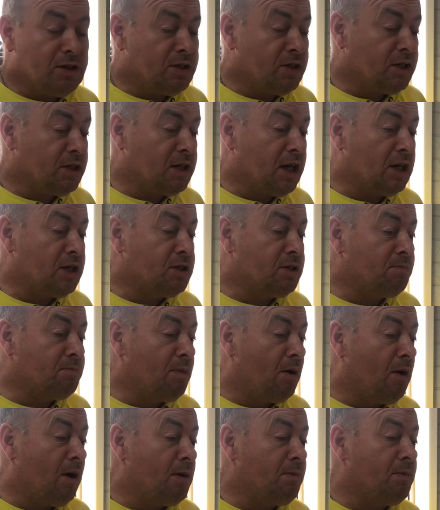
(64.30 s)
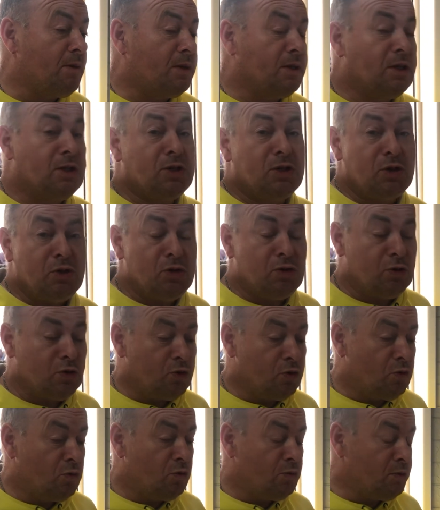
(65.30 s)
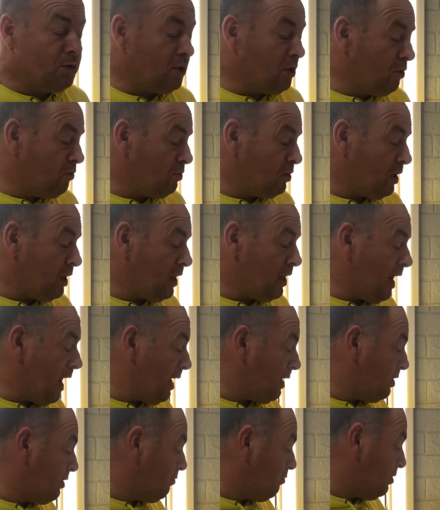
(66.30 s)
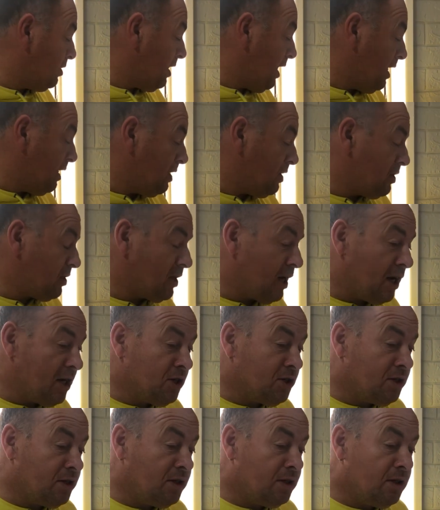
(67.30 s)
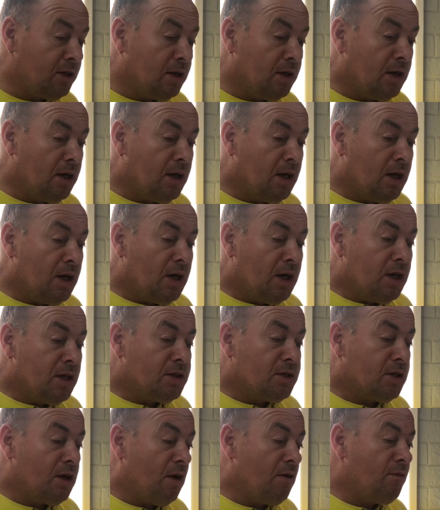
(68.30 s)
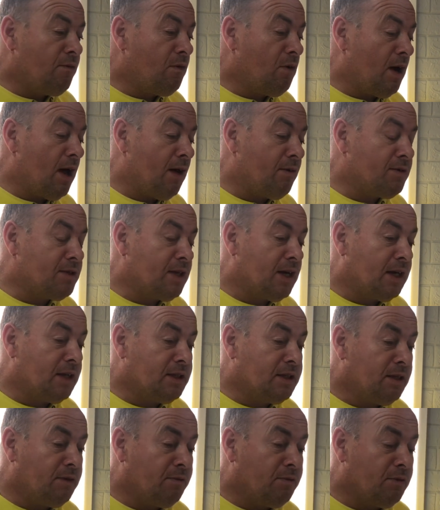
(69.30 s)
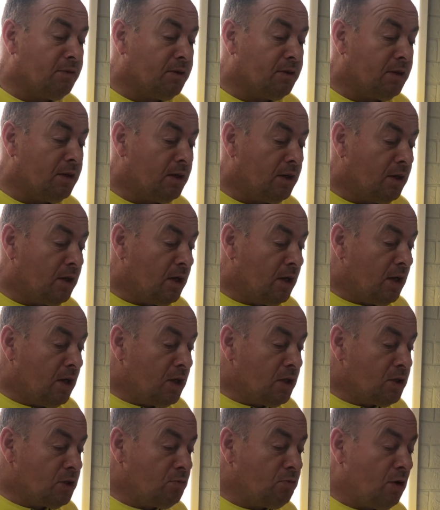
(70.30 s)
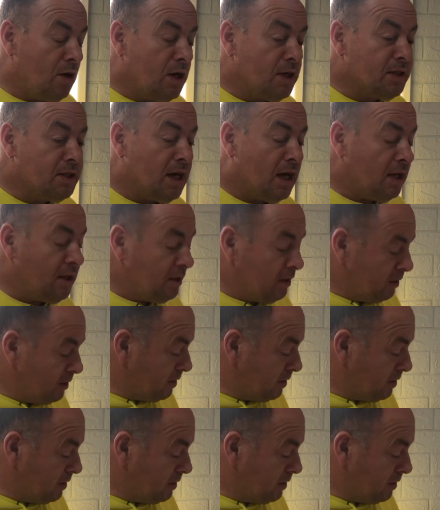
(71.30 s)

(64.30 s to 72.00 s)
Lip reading: you can actually buy, but there's normally use an actual standard station. So I thought I'd have something different. So what I've done is